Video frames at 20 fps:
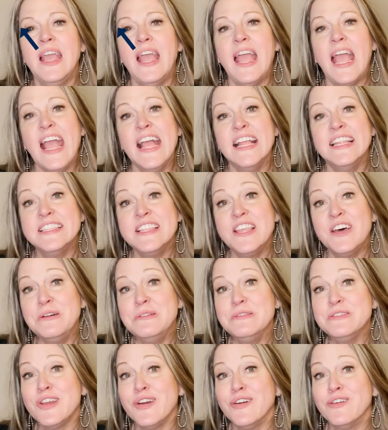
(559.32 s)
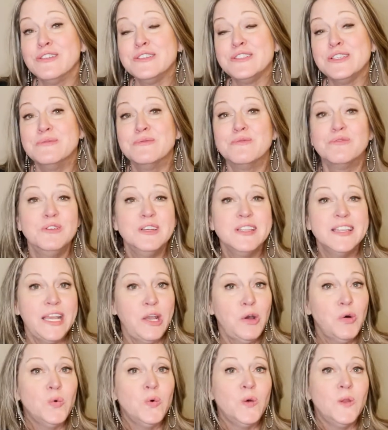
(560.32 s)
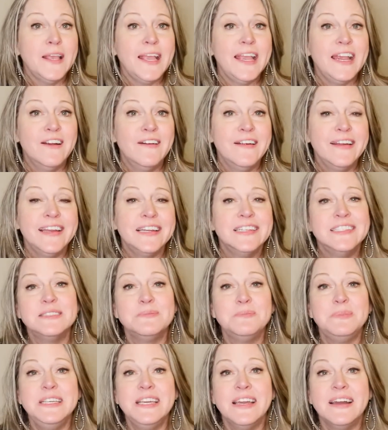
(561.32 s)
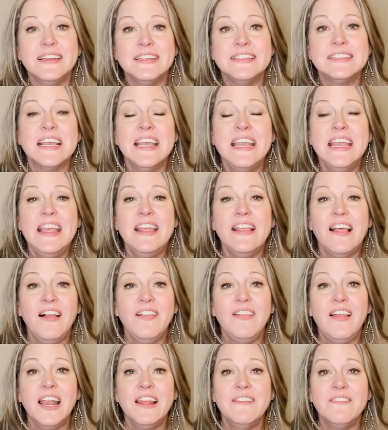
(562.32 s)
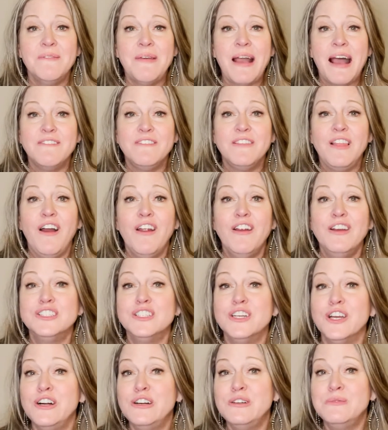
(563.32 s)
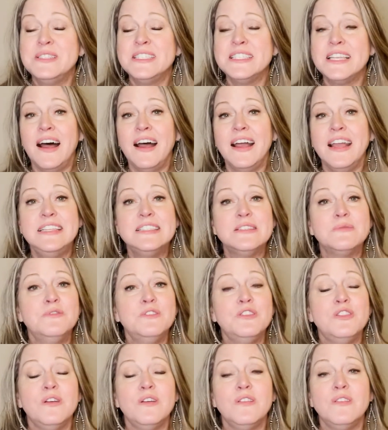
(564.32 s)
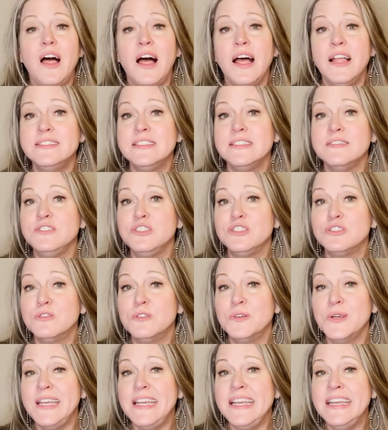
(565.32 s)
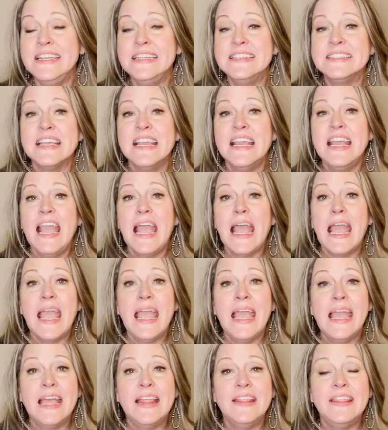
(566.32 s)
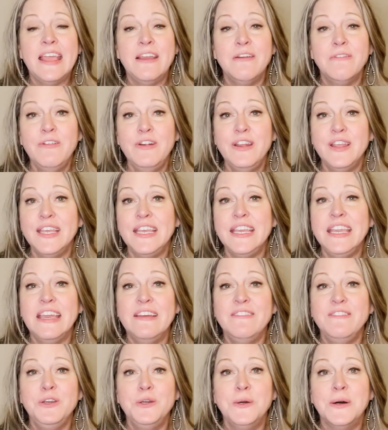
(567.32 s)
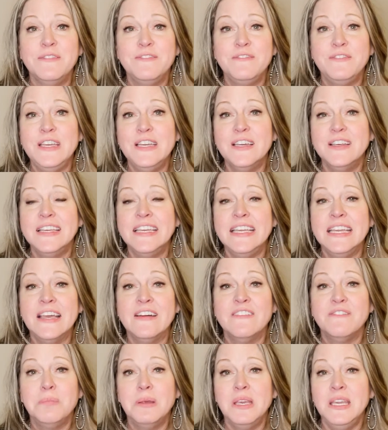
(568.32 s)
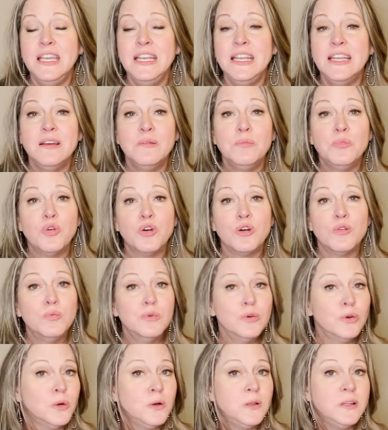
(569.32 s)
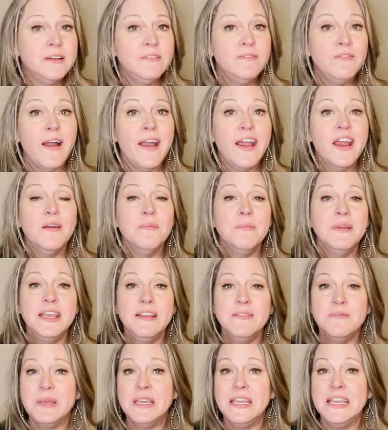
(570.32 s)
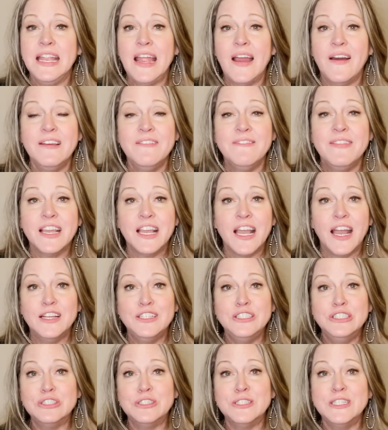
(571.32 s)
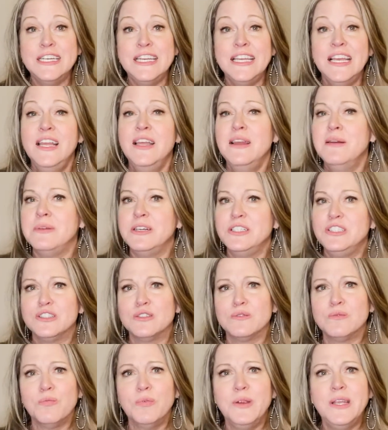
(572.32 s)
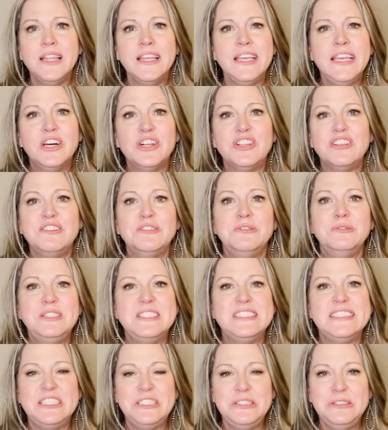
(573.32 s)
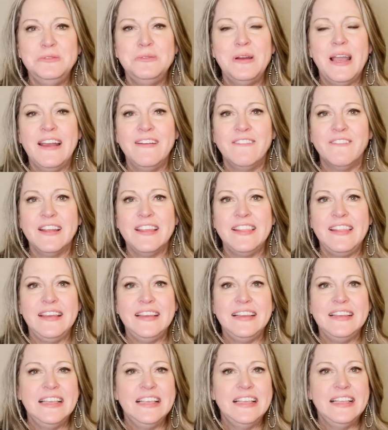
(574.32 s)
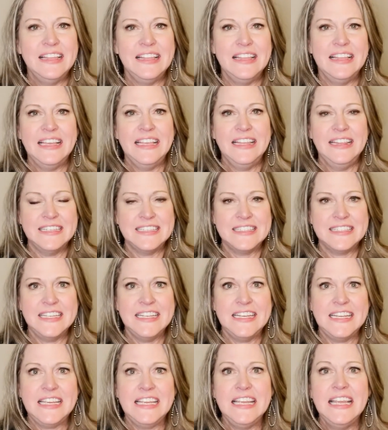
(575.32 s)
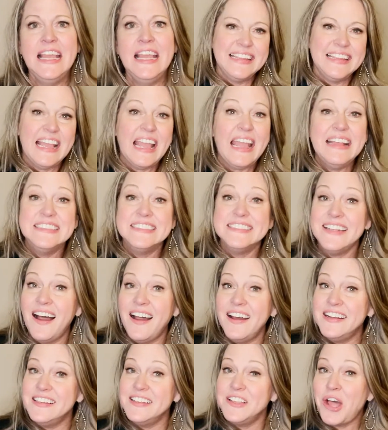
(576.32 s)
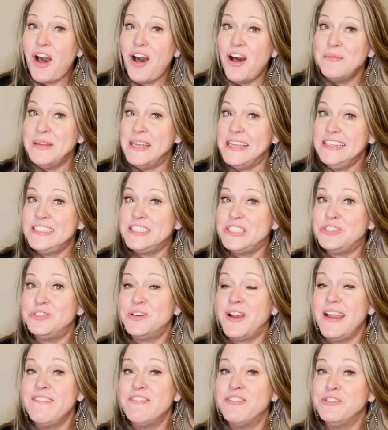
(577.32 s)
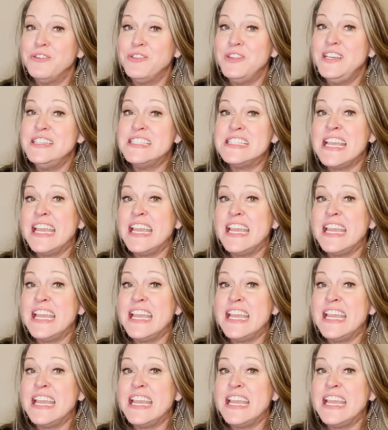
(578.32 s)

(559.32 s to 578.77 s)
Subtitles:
And those are some really cool areas because a lot of them have larger home sites with lots of trees, and they really give you a feeling of being in a more rural environment, being out in the country, but you're really close to everything in the city. It's not uncommon to drive through these